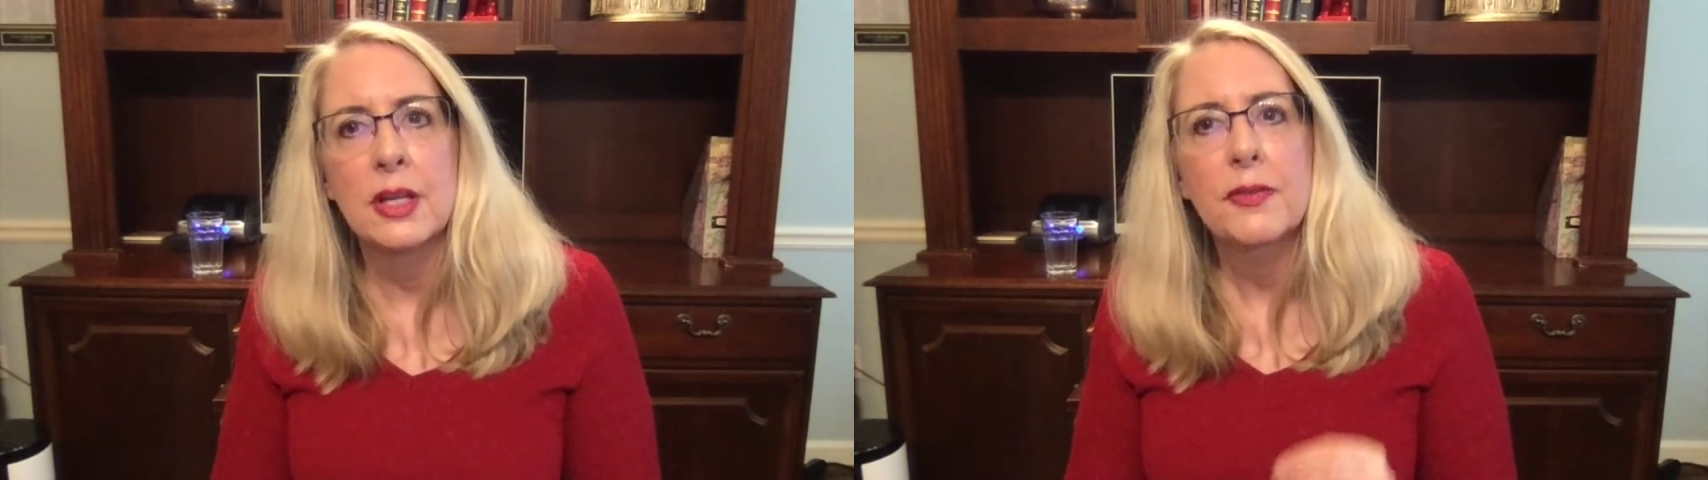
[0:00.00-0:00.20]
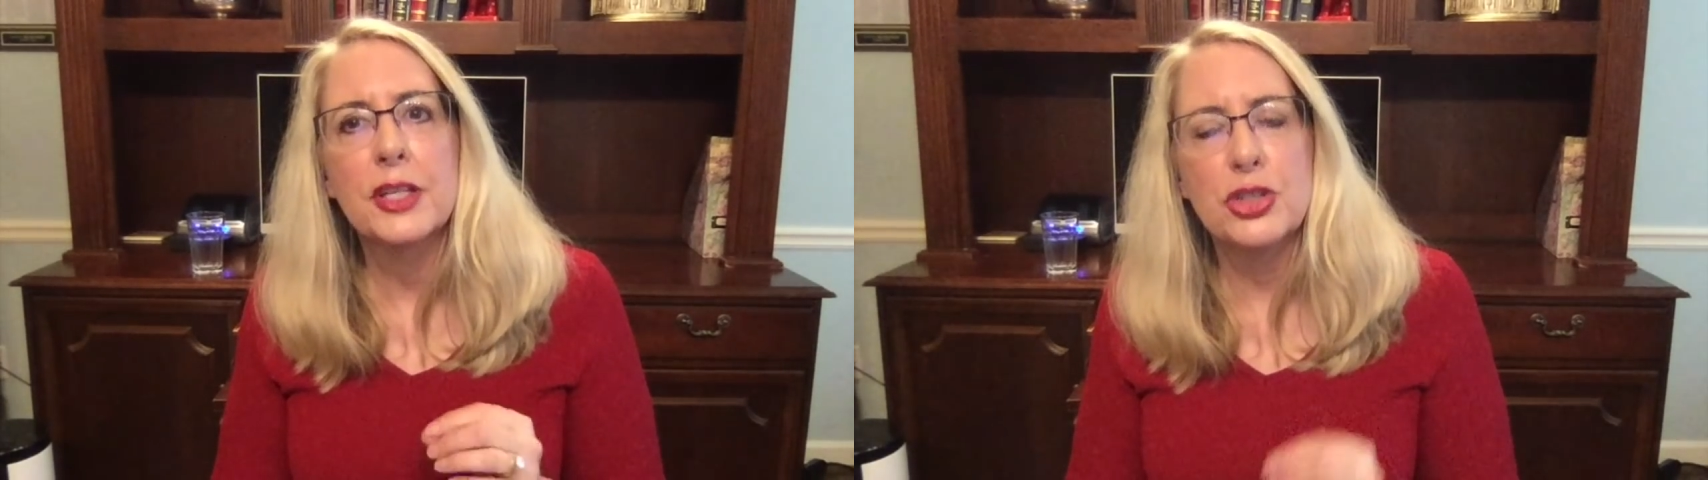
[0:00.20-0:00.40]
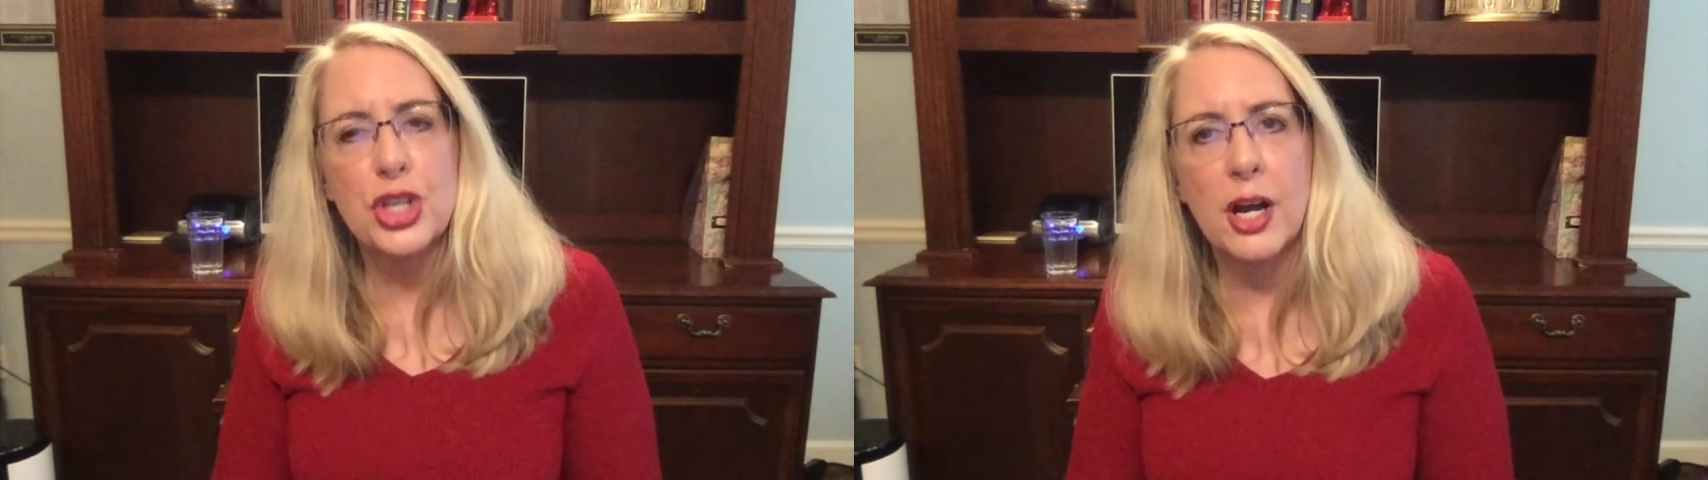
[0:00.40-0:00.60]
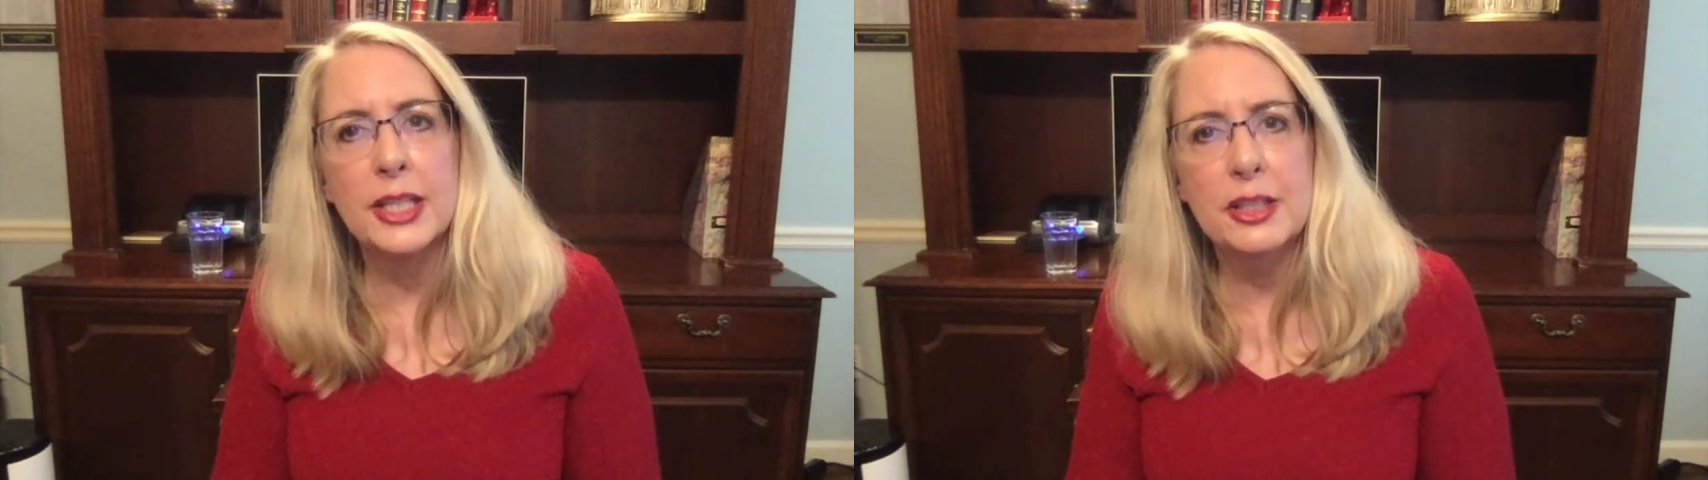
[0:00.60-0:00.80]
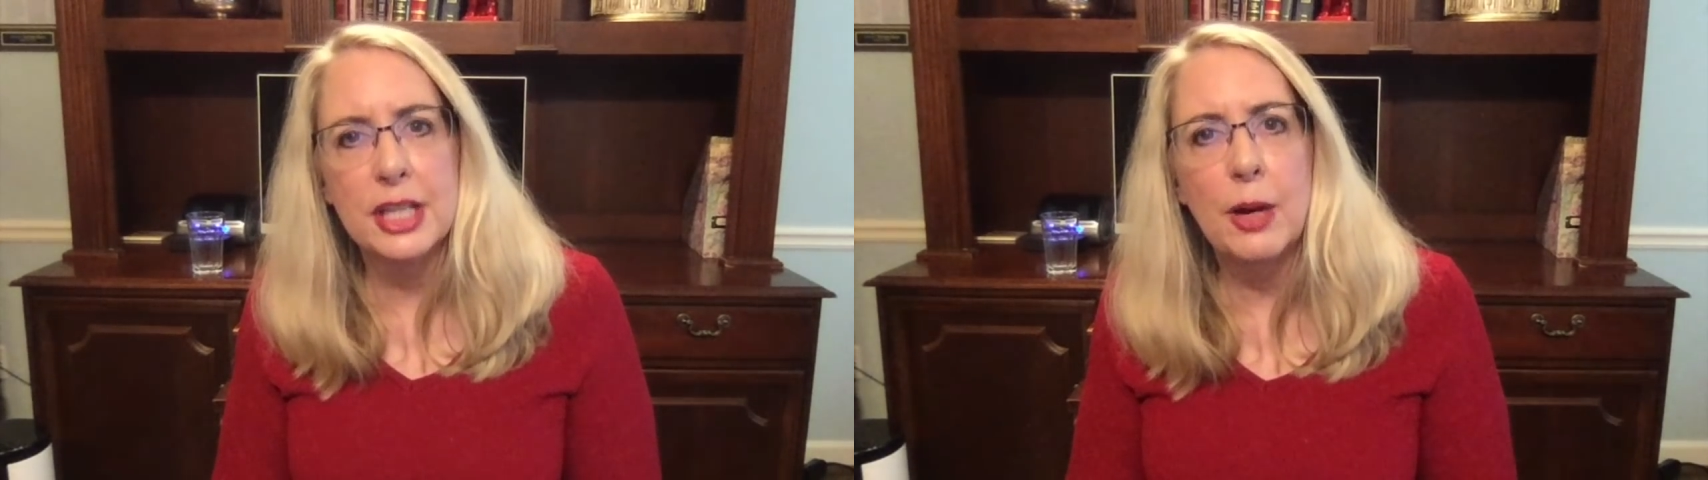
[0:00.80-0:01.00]
that
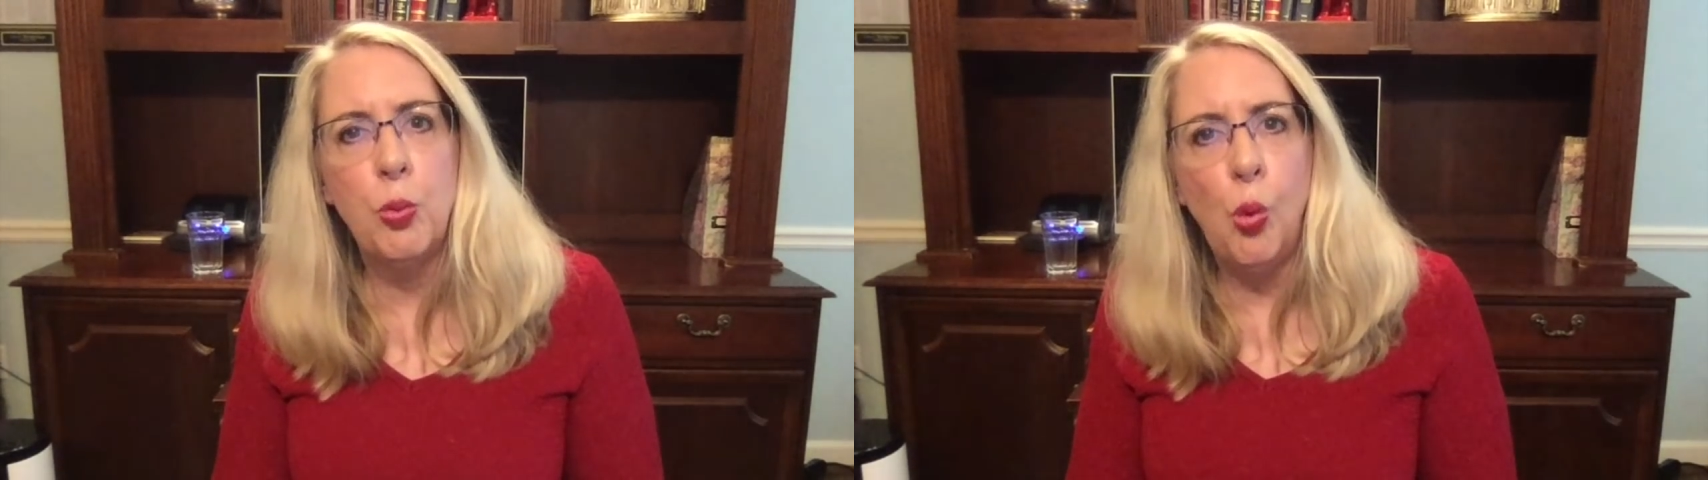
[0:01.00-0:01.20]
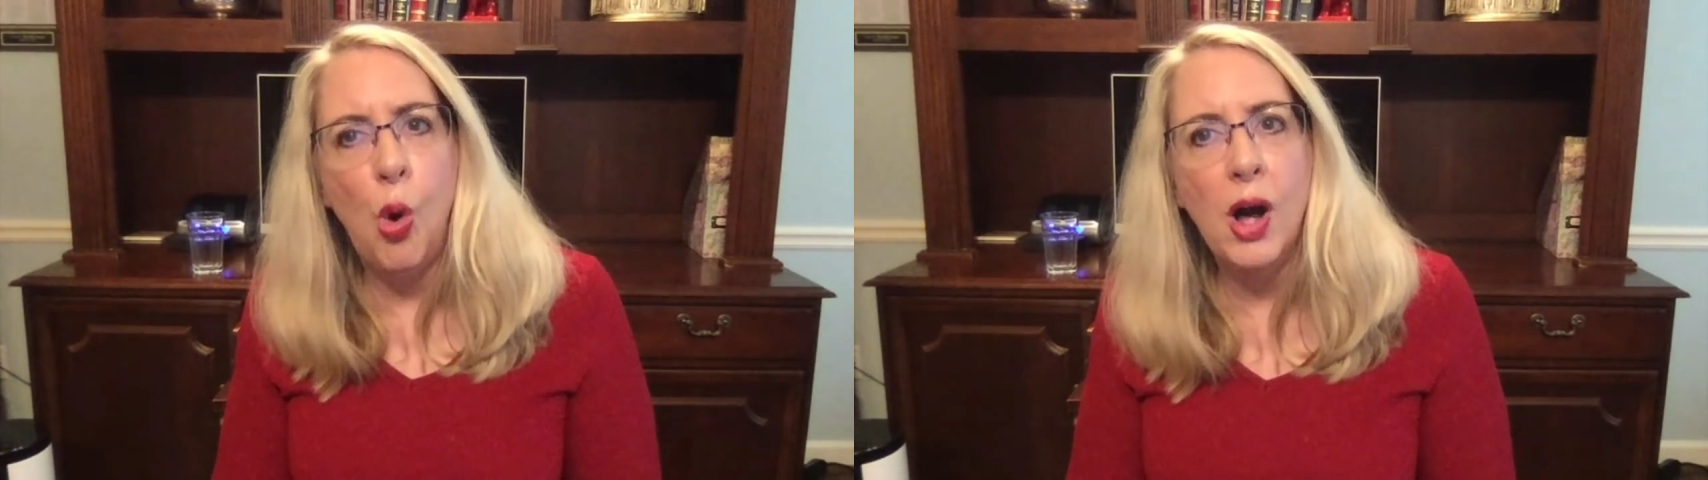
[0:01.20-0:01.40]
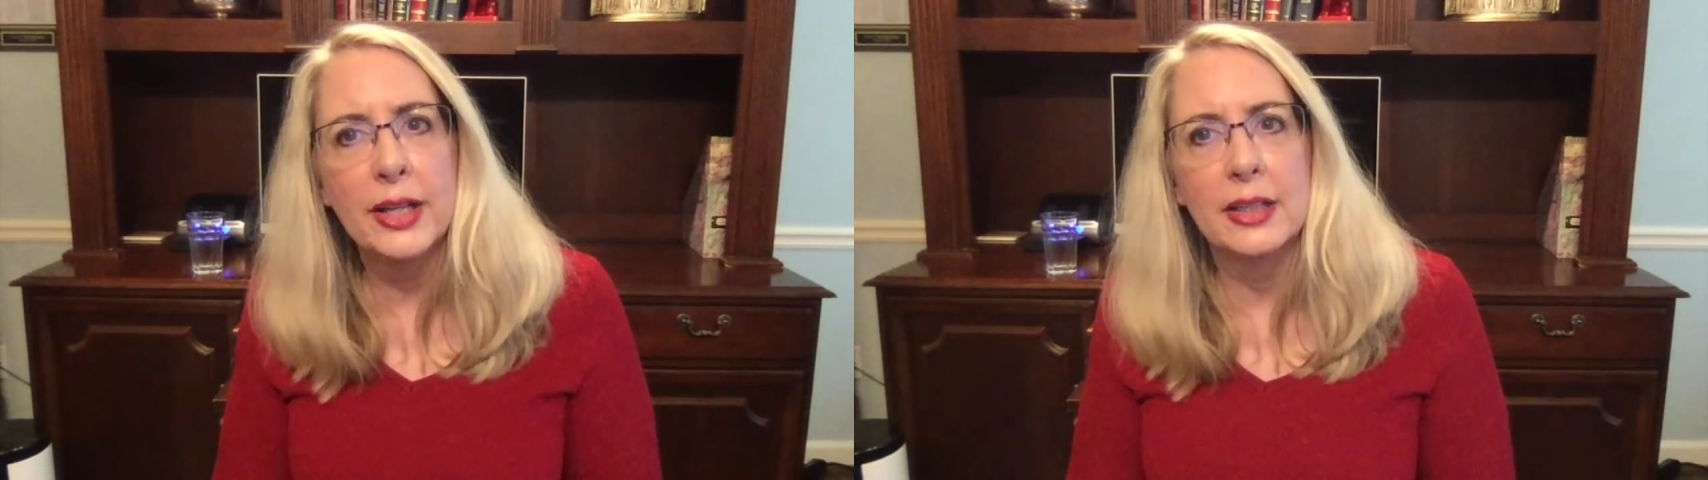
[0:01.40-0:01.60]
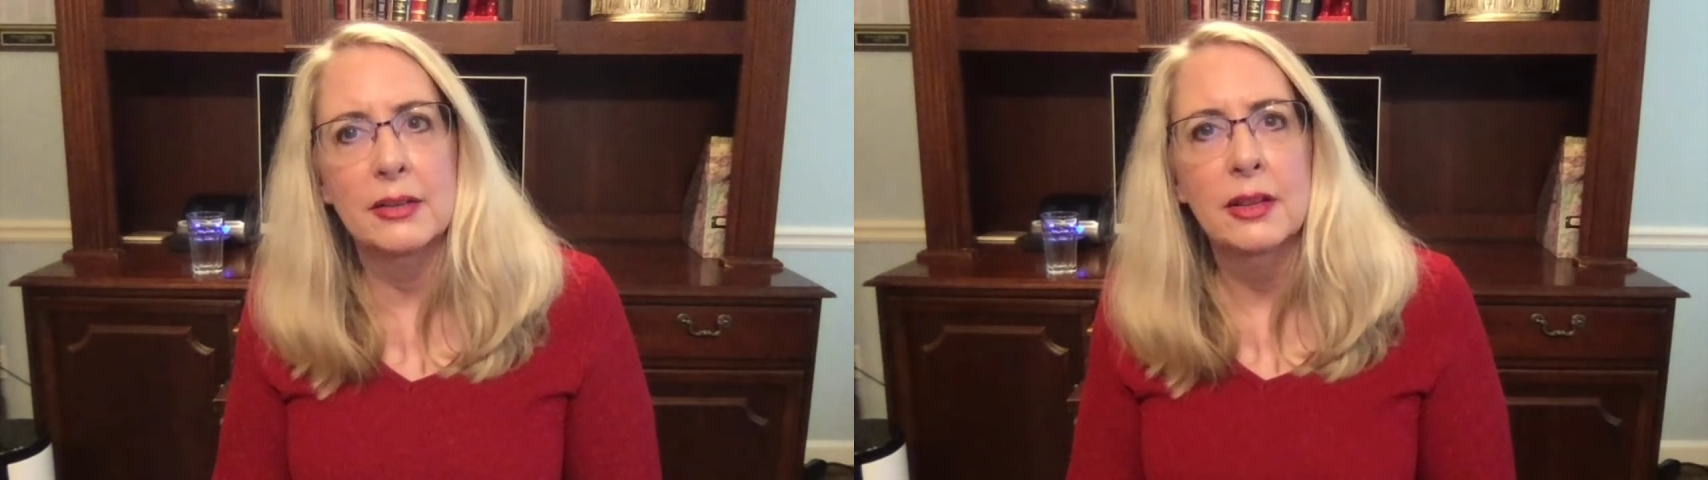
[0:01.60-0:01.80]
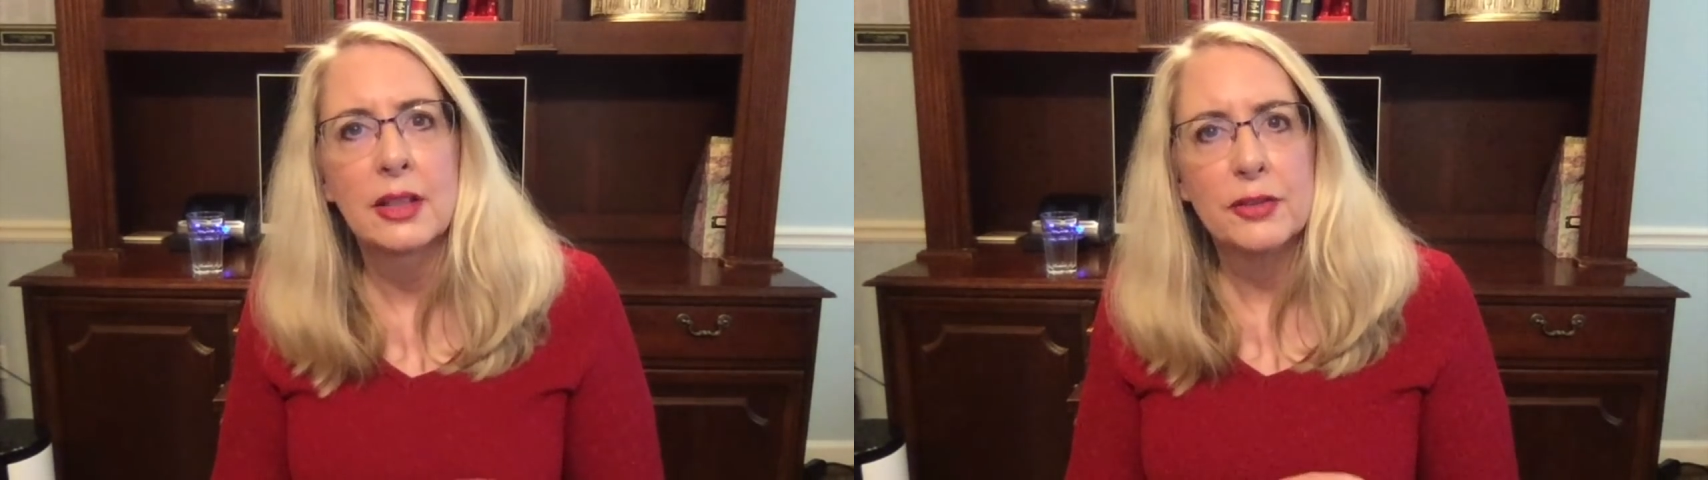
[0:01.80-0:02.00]
Johnny Depp wanted